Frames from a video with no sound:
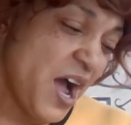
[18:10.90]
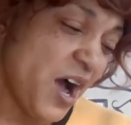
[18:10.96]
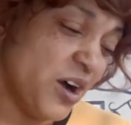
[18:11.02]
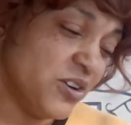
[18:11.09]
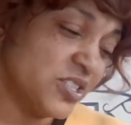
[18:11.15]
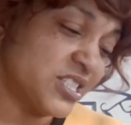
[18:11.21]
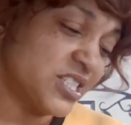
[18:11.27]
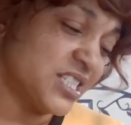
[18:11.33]

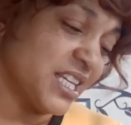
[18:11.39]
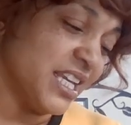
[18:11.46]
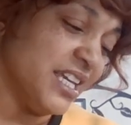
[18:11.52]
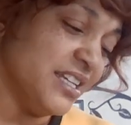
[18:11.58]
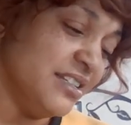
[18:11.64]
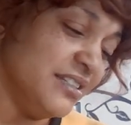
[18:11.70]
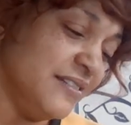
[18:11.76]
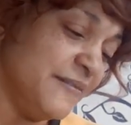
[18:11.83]
oh
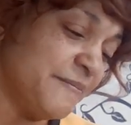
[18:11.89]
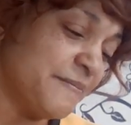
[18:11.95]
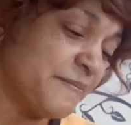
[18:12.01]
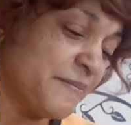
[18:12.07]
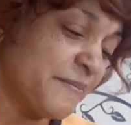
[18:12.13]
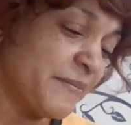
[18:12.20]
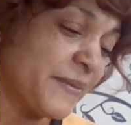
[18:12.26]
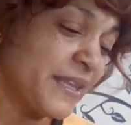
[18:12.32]
shit.
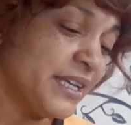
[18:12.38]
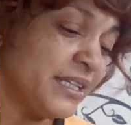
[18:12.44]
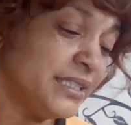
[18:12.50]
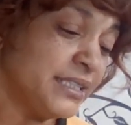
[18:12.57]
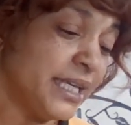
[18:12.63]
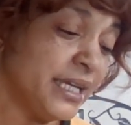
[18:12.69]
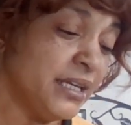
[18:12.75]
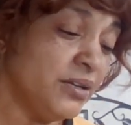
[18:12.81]

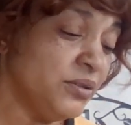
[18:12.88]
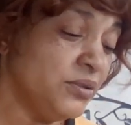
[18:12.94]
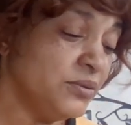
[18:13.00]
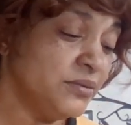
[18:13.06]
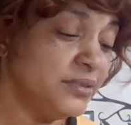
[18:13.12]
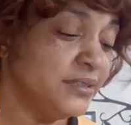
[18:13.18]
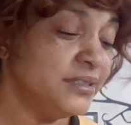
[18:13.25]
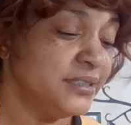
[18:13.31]
They
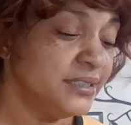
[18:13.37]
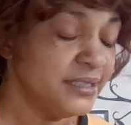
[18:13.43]
don't